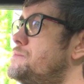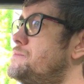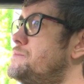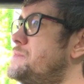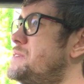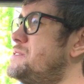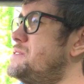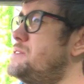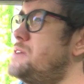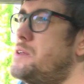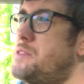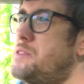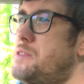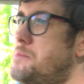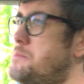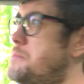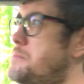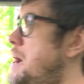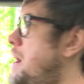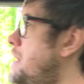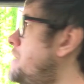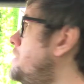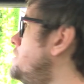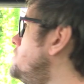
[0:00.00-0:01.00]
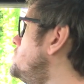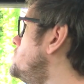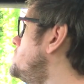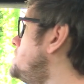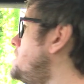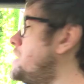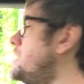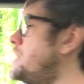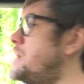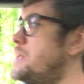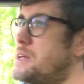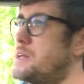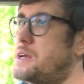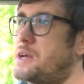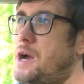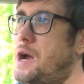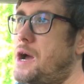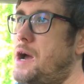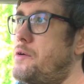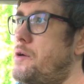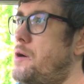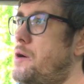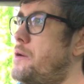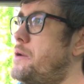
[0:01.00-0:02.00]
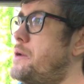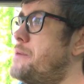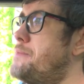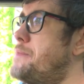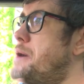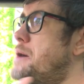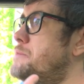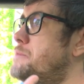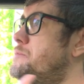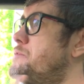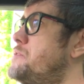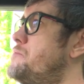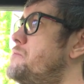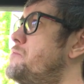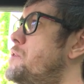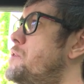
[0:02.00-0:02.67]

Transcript: There's nothing better than just taking a car out on a mountain